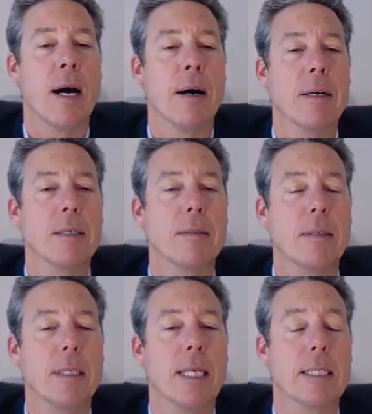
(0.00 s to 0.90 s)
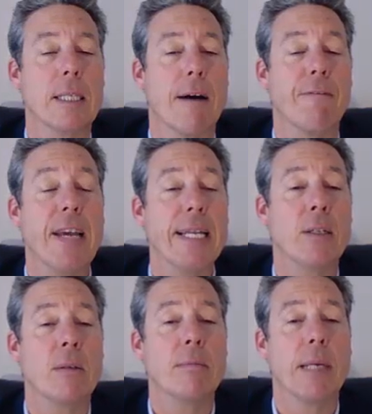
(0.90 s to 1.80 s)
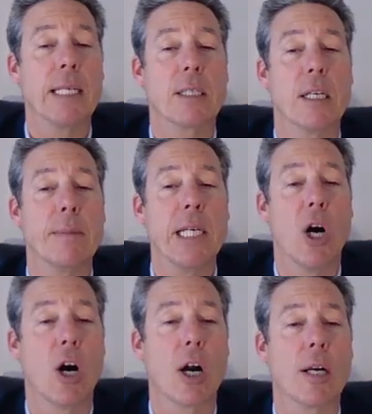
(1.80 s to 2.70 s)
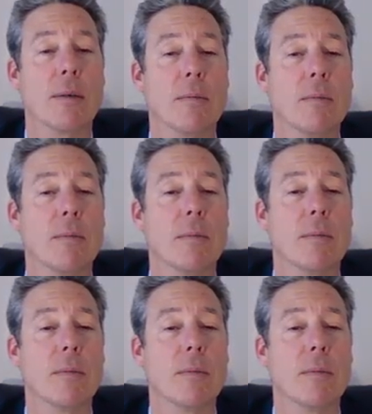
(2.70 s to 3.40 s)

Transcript: uh, it's not fatal, but it's going to be hard.